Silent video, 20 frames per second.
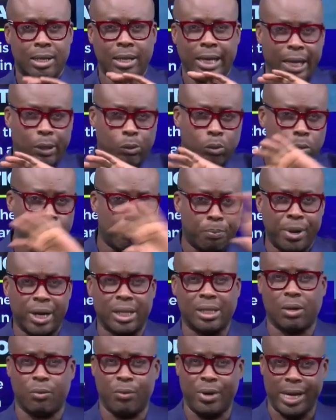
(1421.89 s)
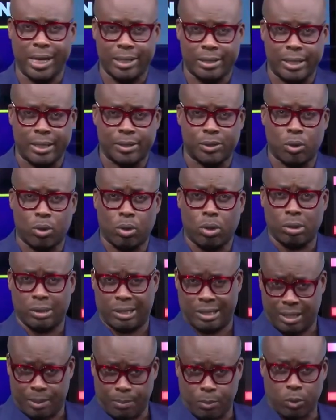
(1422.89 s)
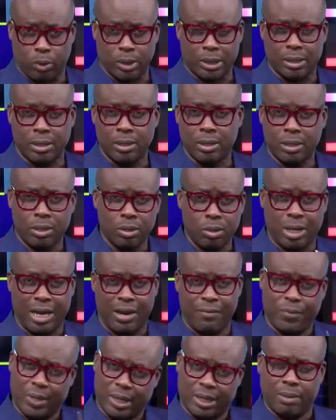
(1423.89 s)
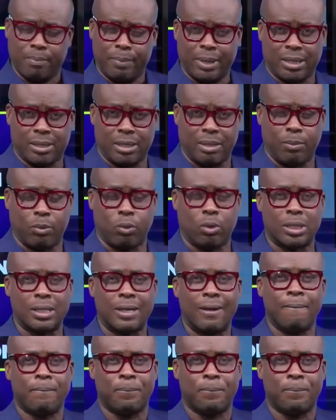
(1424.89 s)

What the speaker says: It will break the winner takes all somewhat. Not everything, but somewhat.